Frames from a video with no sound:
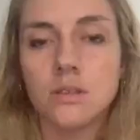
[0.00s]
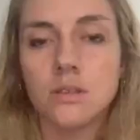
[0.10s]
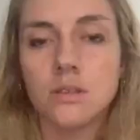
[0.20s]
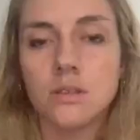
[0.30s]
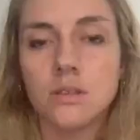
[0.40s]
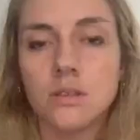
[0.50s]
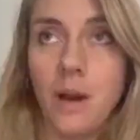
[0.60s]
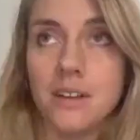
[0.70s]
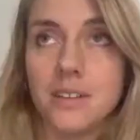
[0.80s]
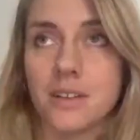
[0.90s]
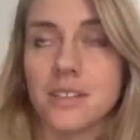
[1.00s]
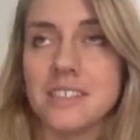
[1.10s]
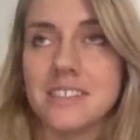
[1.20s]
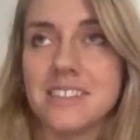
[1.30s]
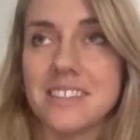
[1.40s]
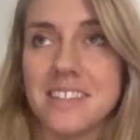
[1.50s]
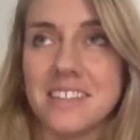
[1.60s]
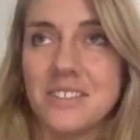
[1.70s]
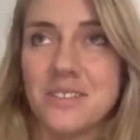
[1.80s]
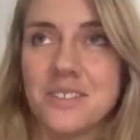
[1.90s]
we're full of paradoxes.
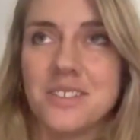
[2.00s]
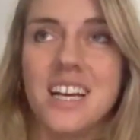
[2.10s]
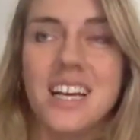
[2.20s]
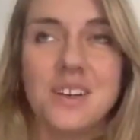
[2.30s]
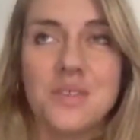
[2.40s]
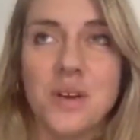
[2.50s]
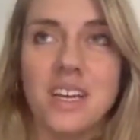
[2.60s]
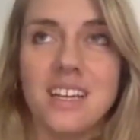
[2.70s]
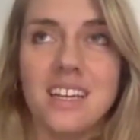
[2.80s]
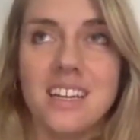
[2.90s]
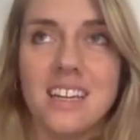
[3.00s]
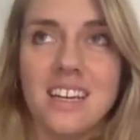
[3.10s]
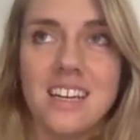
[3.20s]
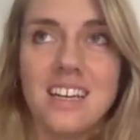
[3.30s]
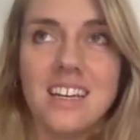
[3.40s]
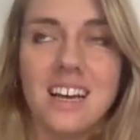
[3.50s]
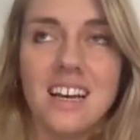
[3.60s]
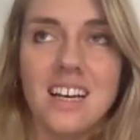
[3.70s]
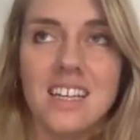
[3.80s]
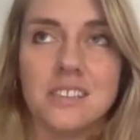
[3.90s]
We,
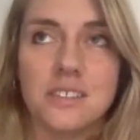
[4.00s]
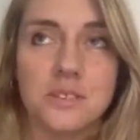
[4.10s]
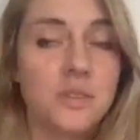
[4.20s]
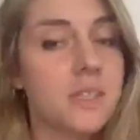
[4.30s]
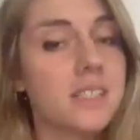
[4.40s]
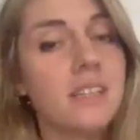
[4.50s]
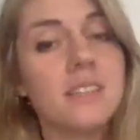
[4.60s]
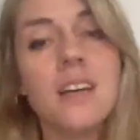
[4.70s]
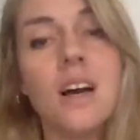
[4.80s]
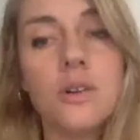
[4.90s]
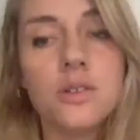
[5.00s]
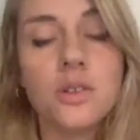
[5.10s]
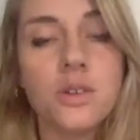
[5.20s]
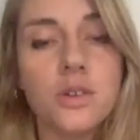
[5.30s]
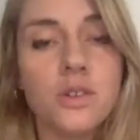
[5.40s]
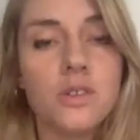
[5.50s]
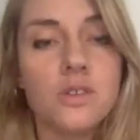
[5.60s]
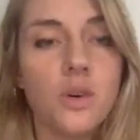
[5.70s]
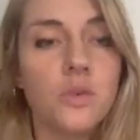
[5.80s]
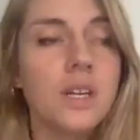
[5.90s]
uh, it doesn't really make sense. I also
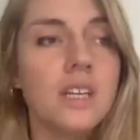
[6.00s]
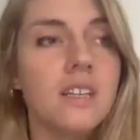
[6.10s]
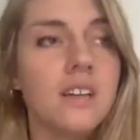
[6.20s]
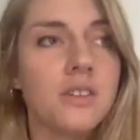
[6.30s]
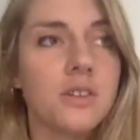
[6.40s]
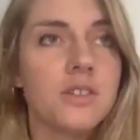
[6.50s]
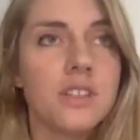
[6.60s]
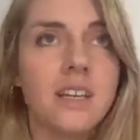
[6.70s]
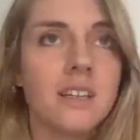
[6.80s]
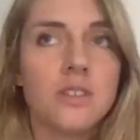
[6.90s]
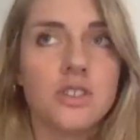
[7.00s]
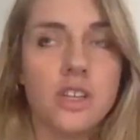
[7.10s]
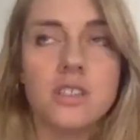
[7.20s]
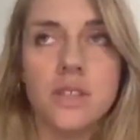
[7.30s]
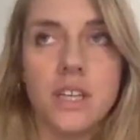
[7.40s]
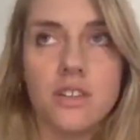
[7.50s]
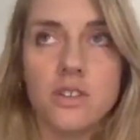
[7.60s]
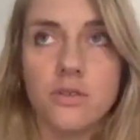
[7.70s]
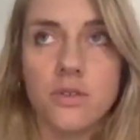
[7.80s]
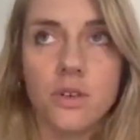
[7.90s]
don't really understand the
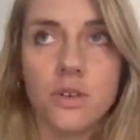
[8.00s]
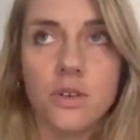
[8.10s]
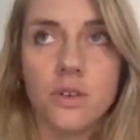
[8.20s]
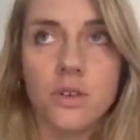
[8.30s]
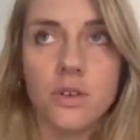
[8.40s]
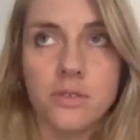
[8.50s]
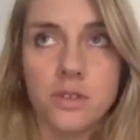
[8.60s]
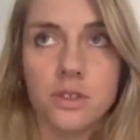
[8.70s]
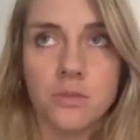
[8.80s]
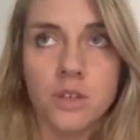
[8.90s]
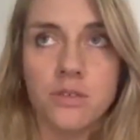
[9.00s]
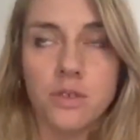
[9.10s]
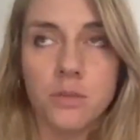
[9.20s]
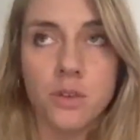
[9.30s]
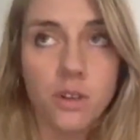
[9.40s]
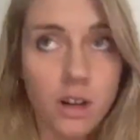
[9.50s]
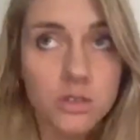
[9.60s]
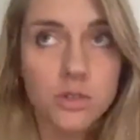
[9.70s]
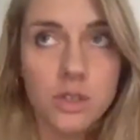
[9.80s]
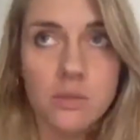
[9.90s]
justification for cheering for someone from your
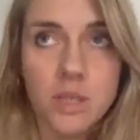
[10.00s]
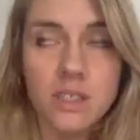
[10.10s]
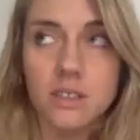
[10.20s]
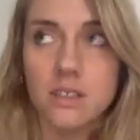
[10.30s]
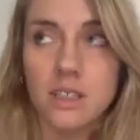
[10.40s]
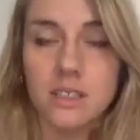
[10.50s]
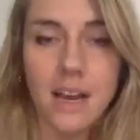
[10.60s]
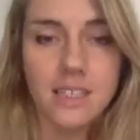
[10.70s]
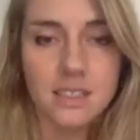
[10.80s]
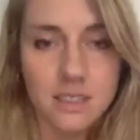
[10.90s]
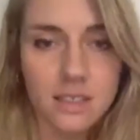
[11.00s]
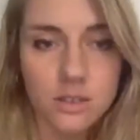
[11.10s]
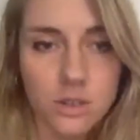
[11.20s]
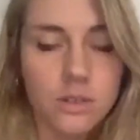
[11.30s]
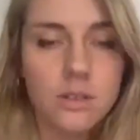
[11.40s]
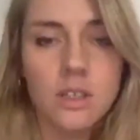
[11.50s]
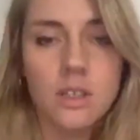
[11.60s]
country, because it's accidental.